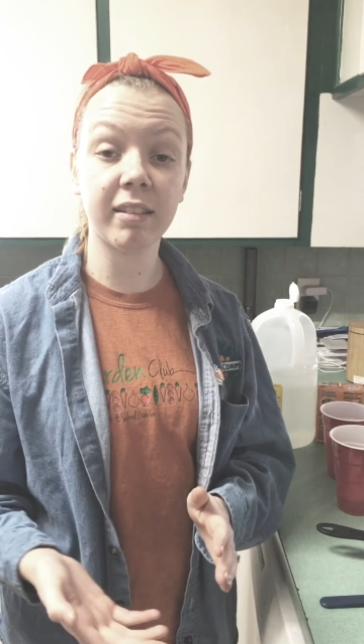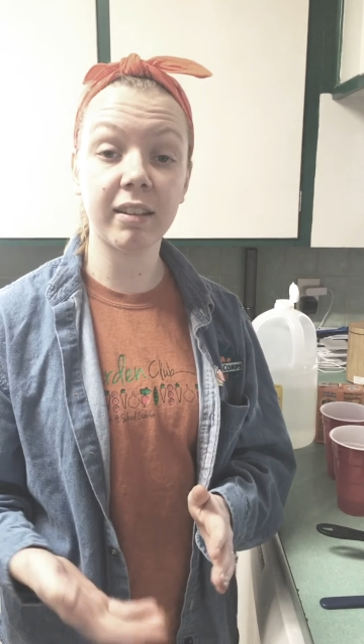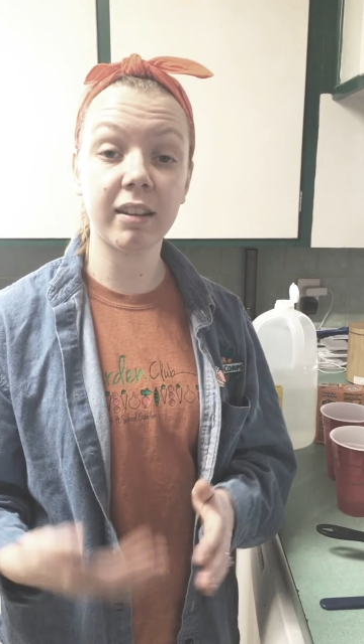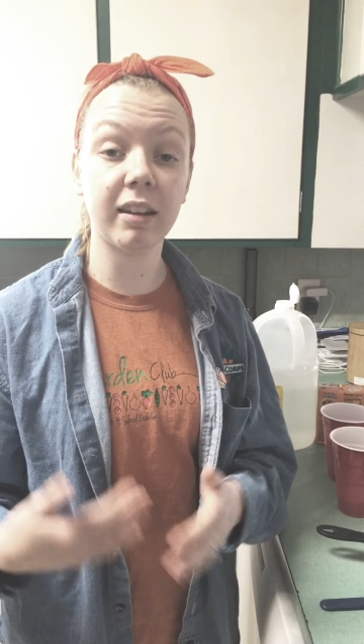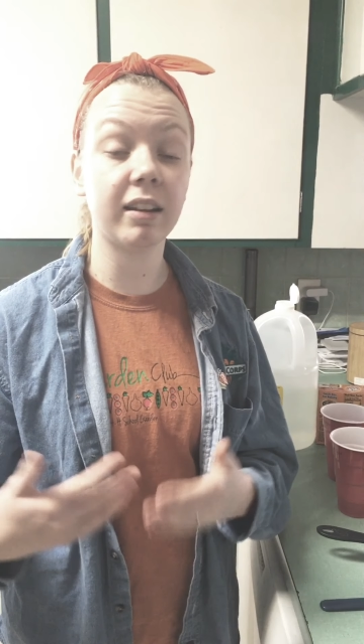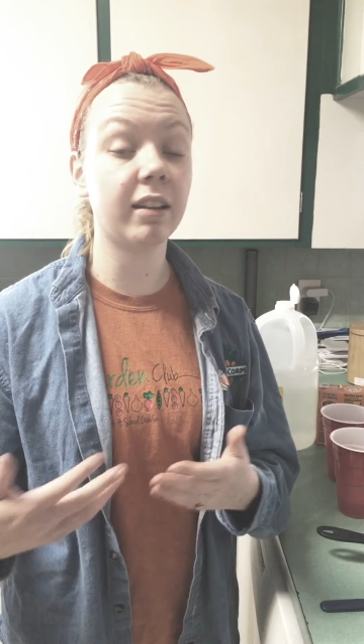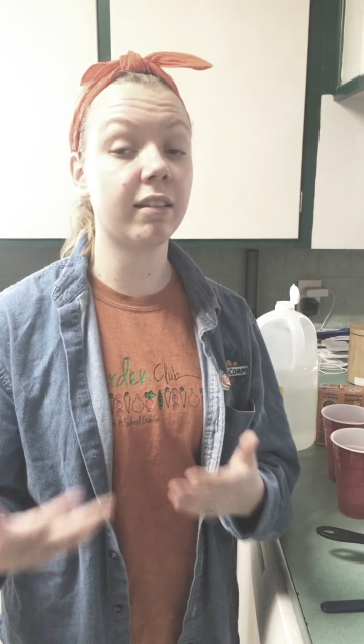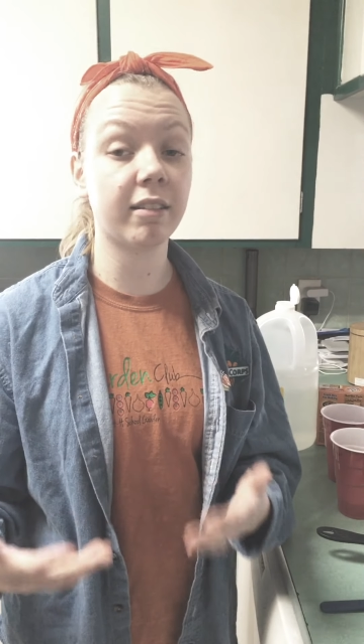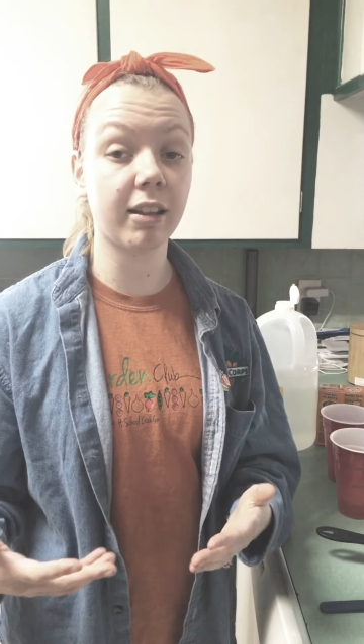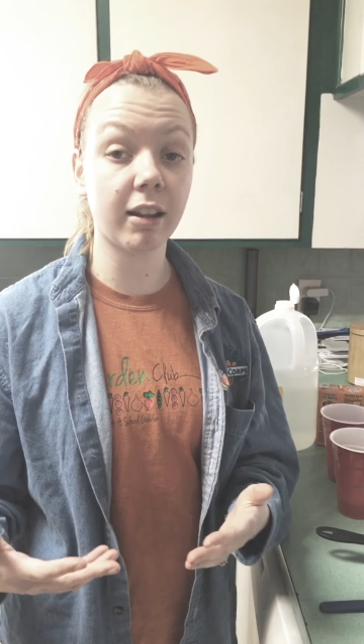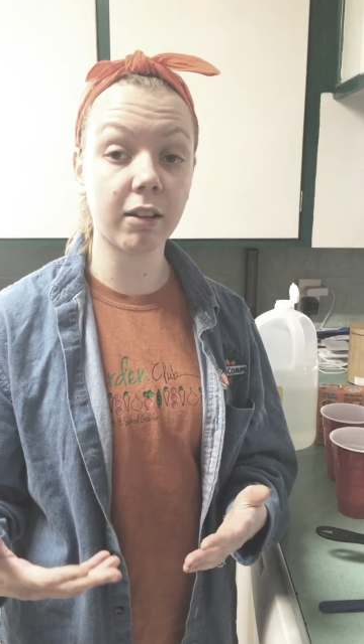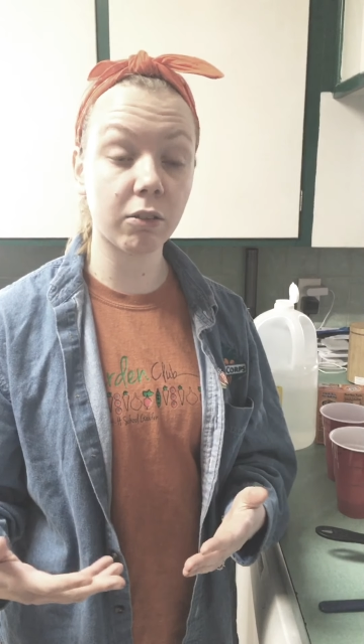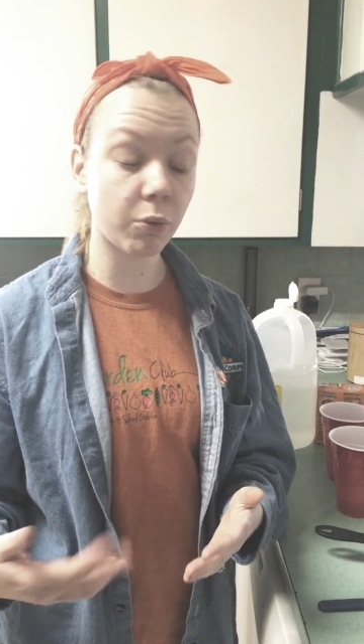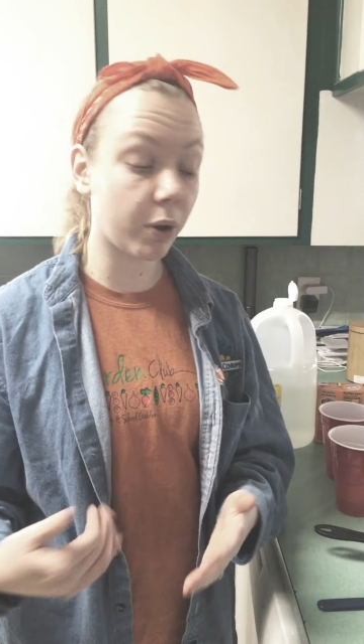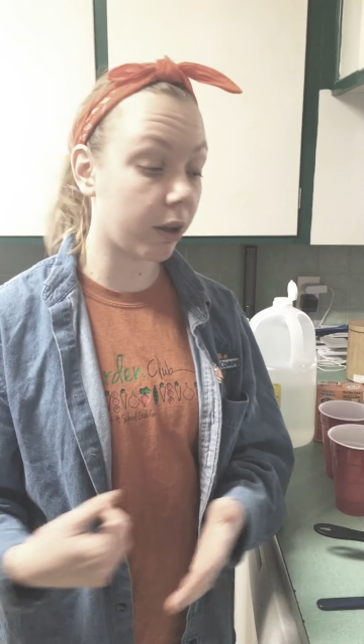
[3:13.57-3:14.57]
an acidic
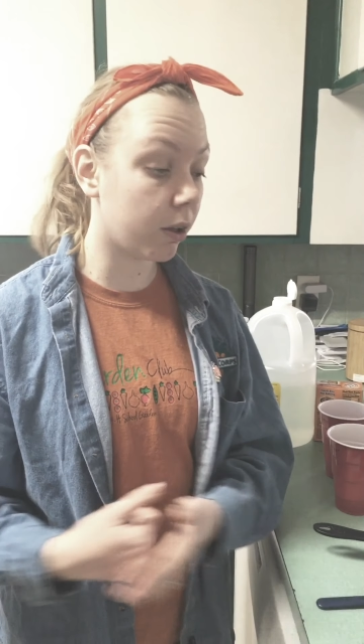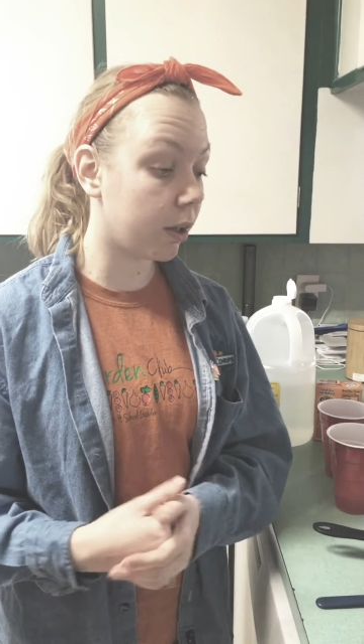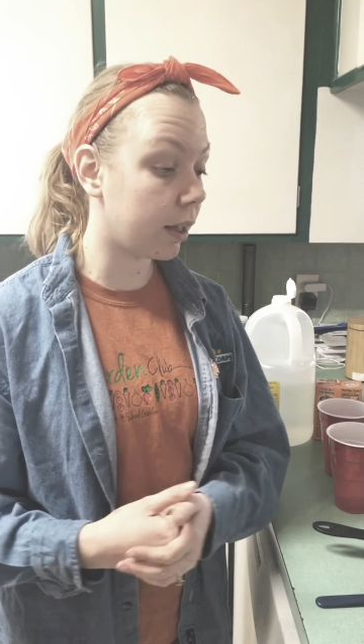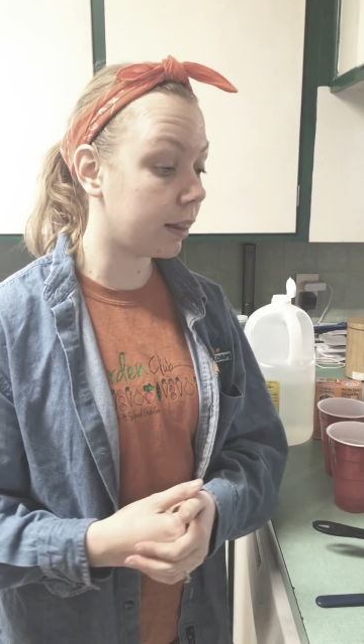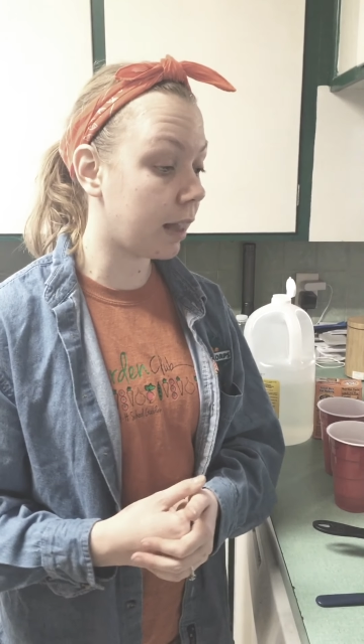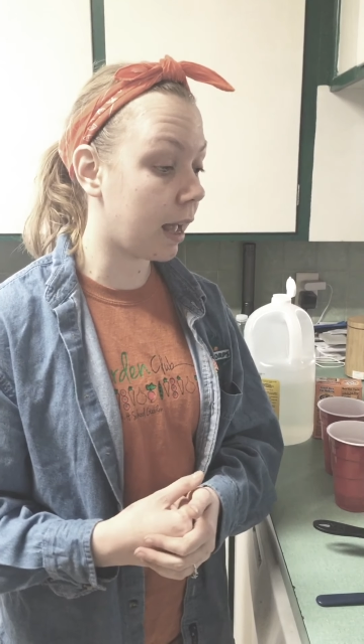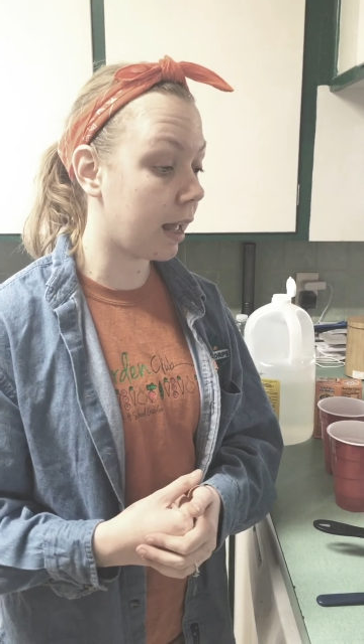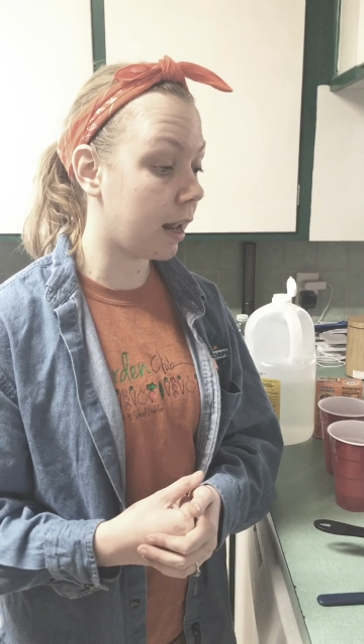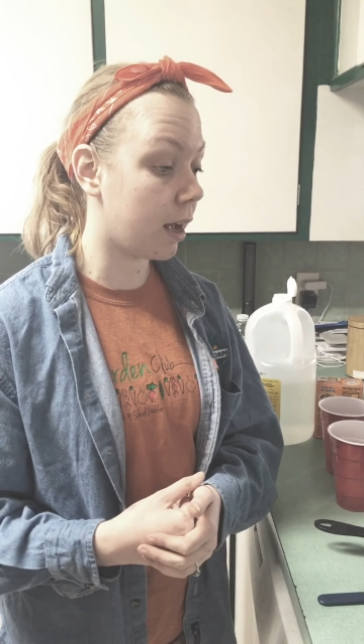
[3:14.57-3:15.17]
soil, and that